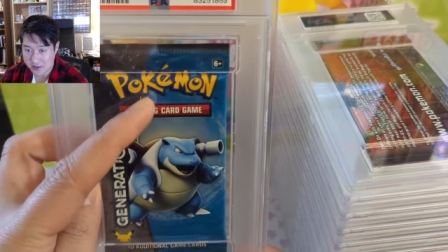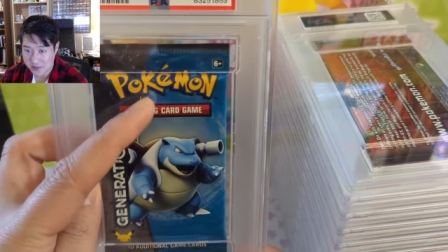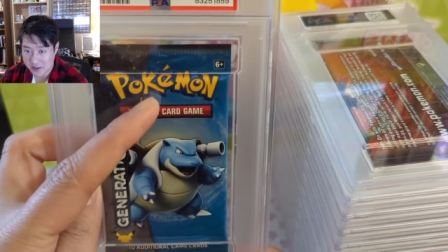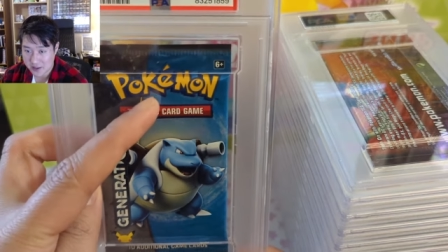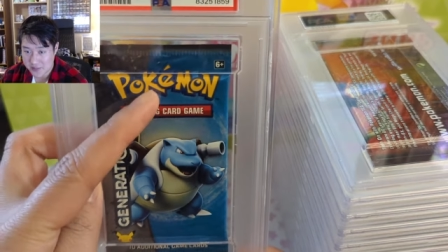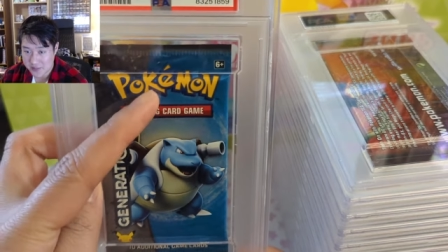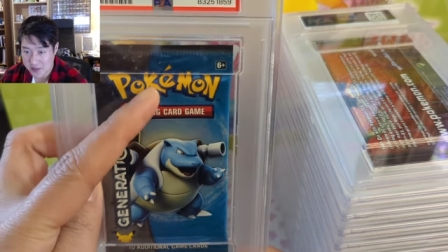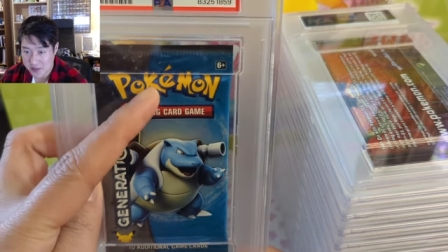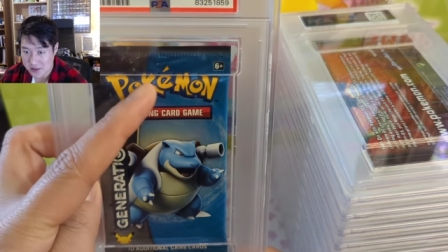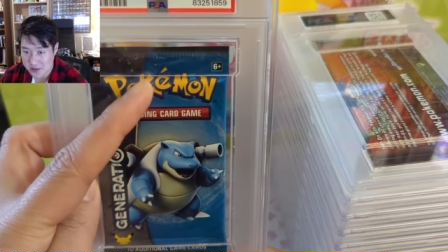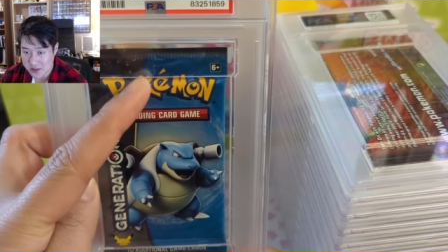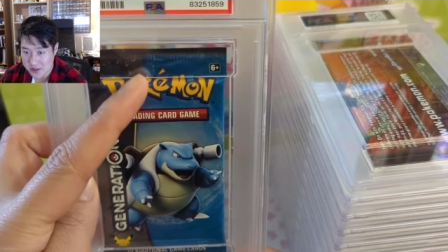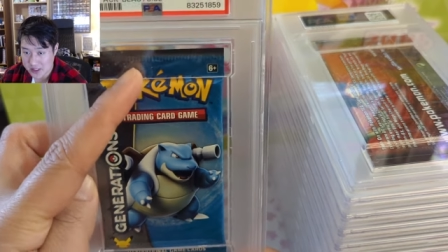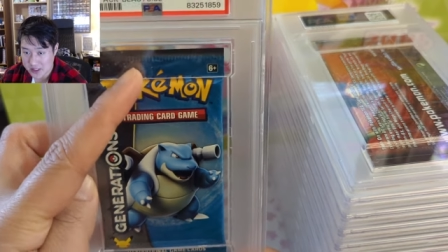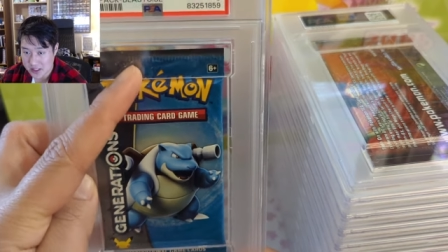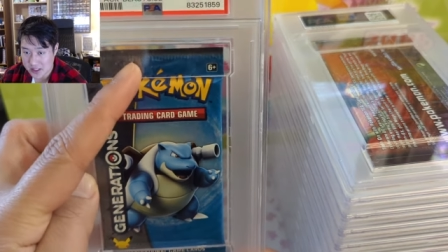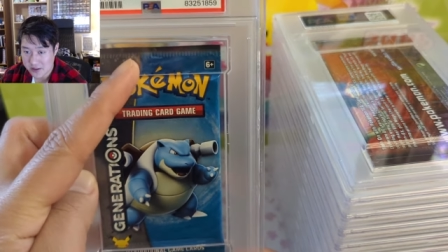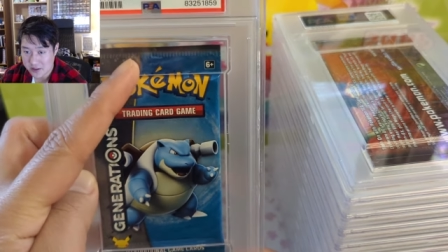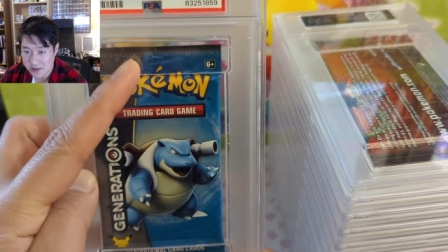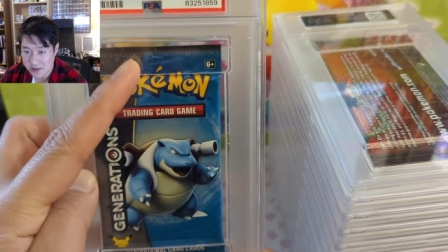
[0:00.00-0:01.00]
like maybe there's like
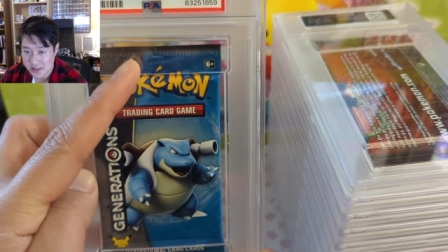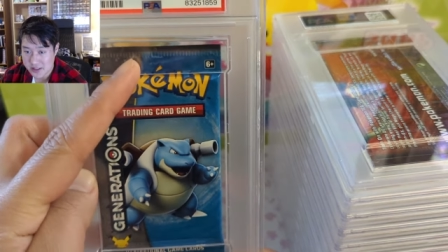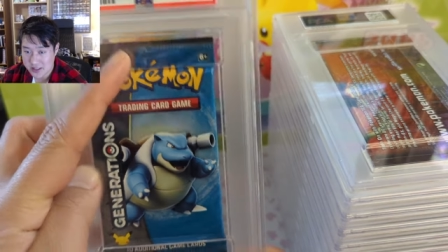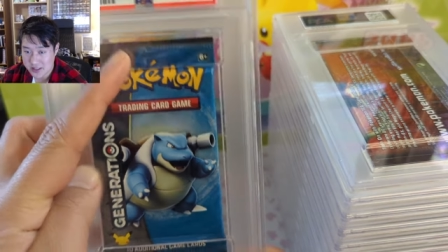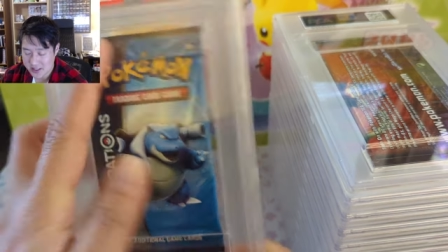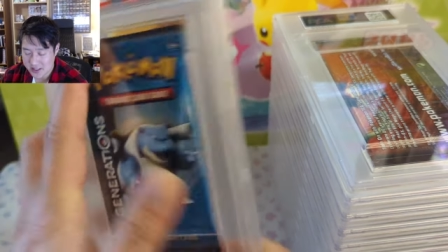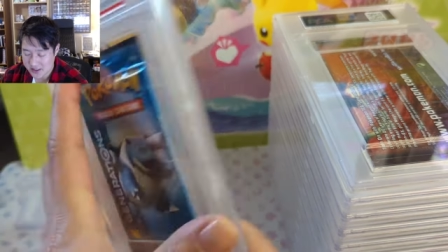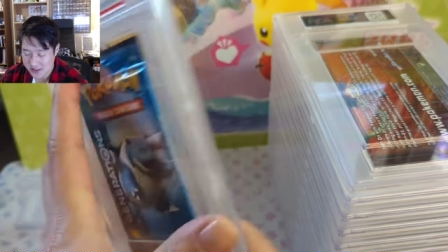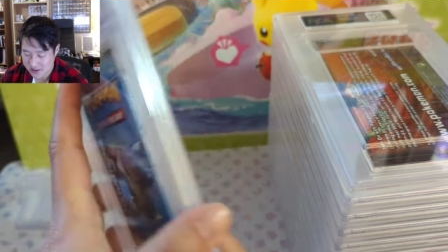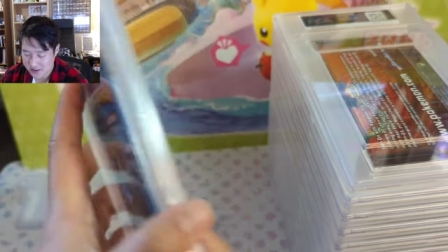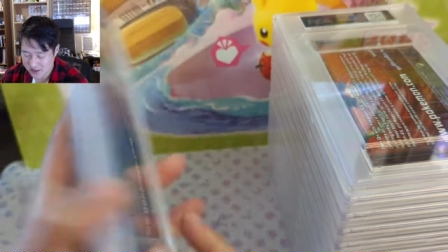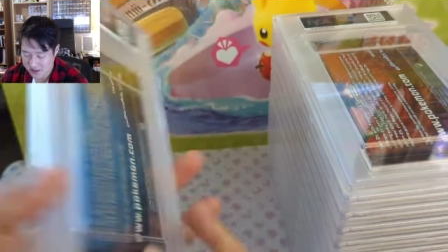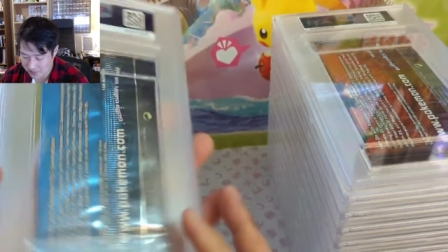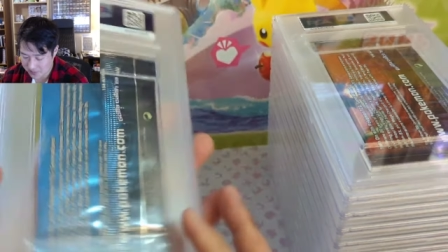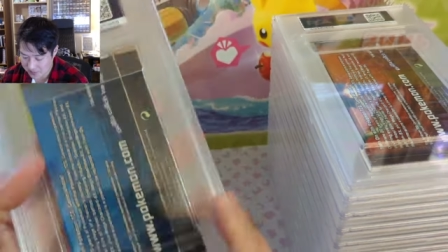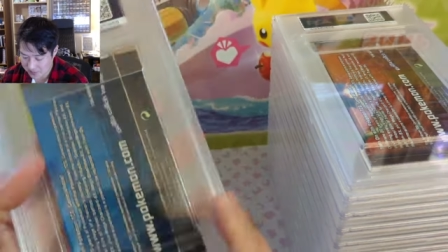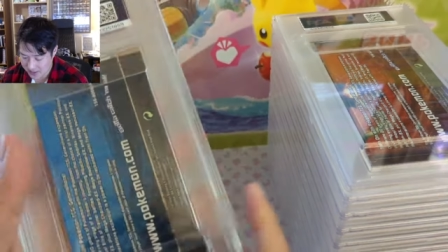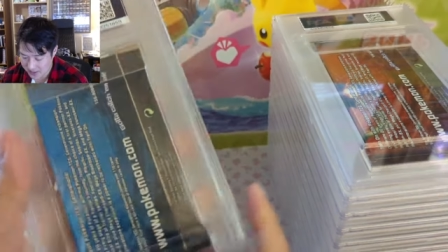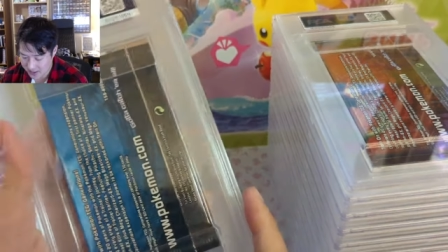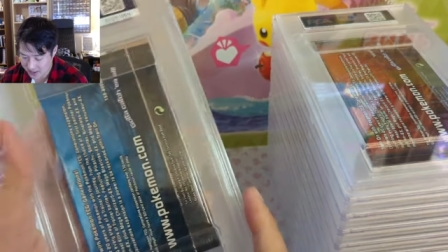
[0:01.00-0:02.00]
a crease here or
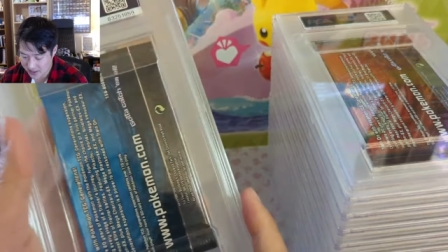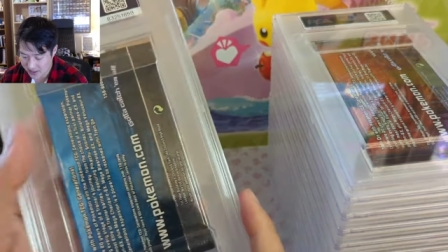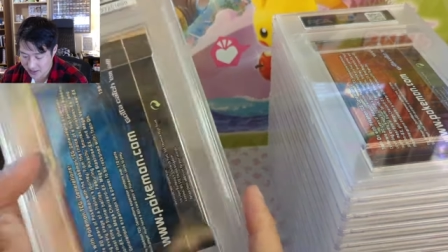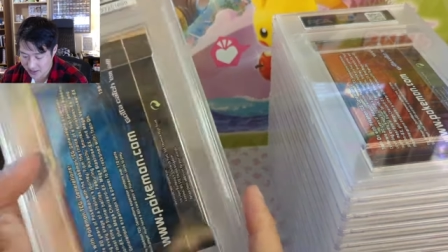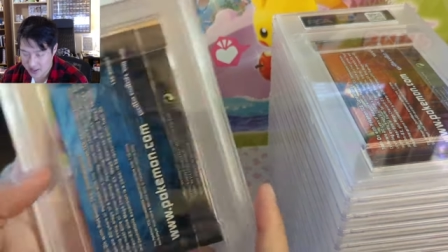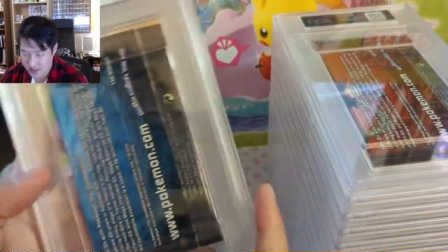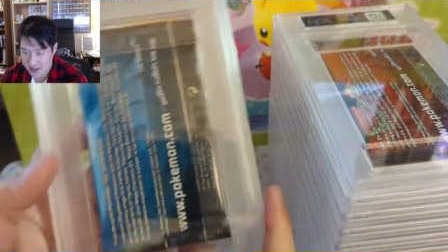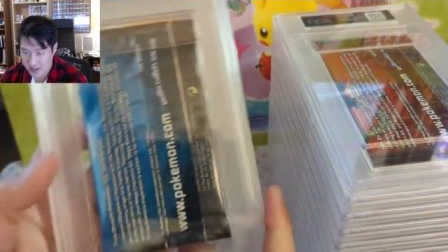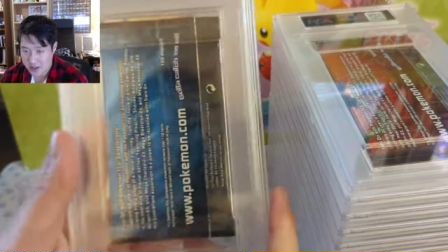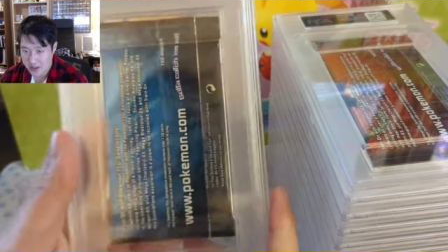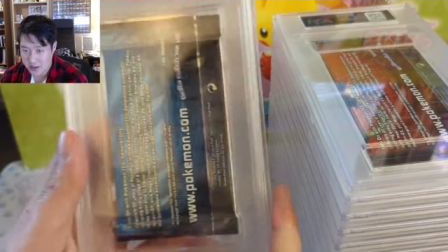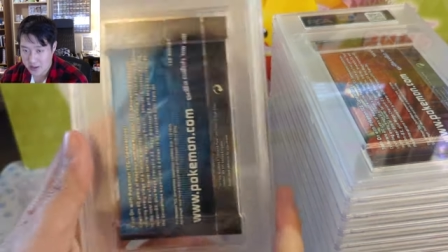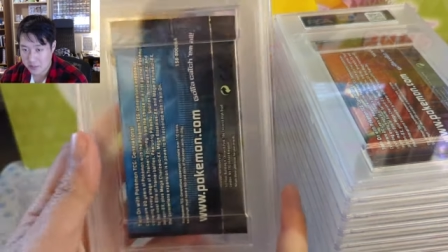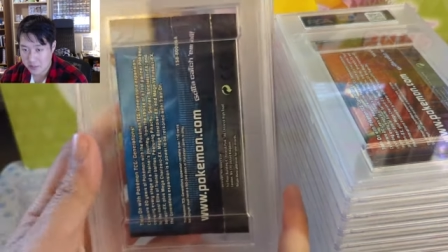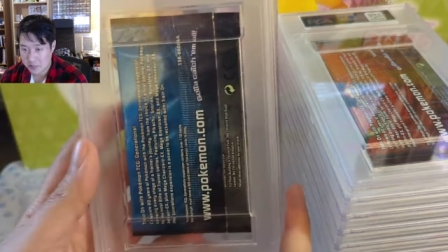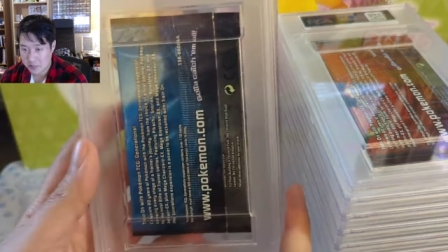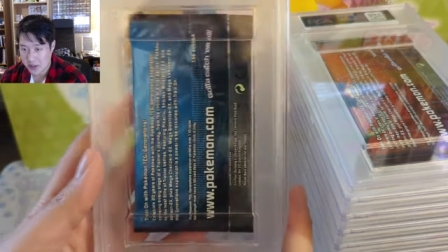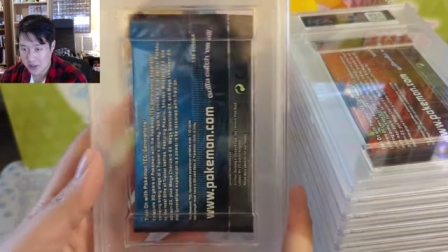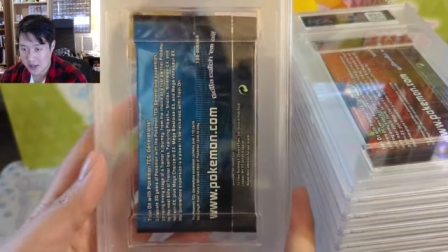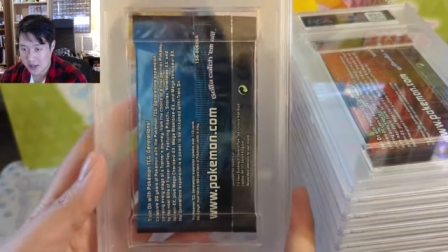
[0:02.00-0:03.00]
something.
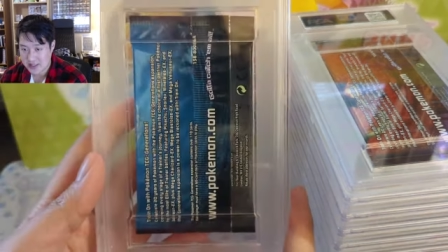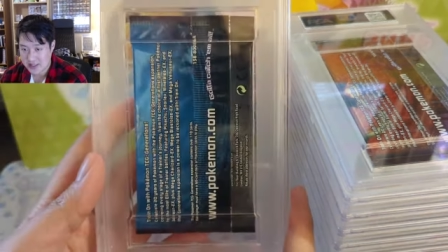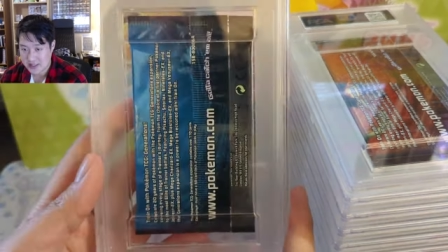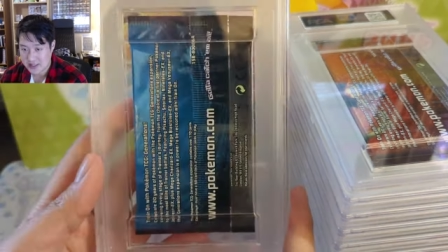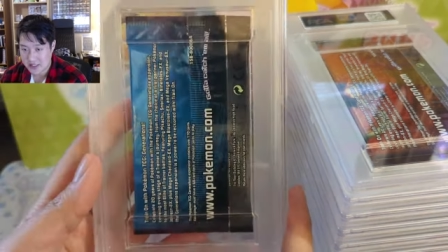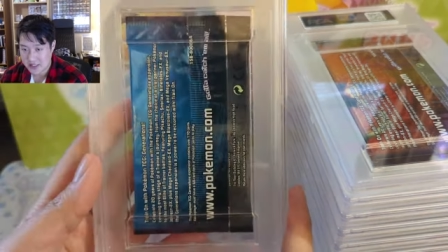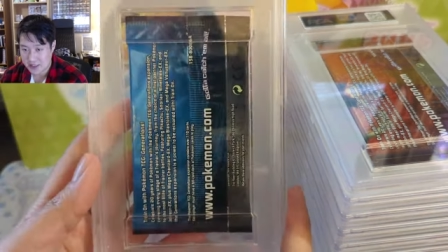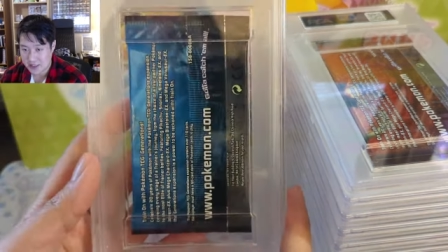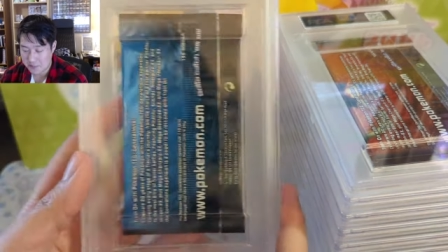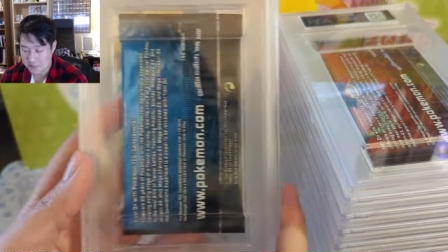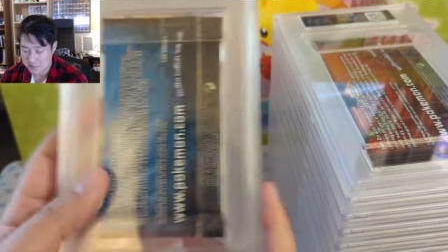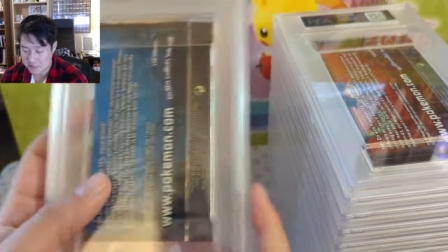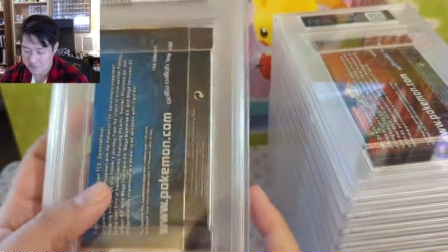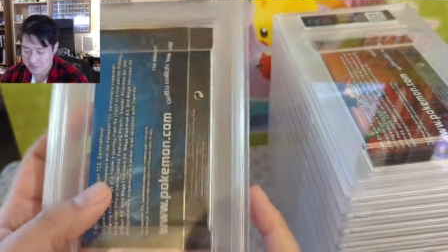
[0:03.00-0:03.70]
But um,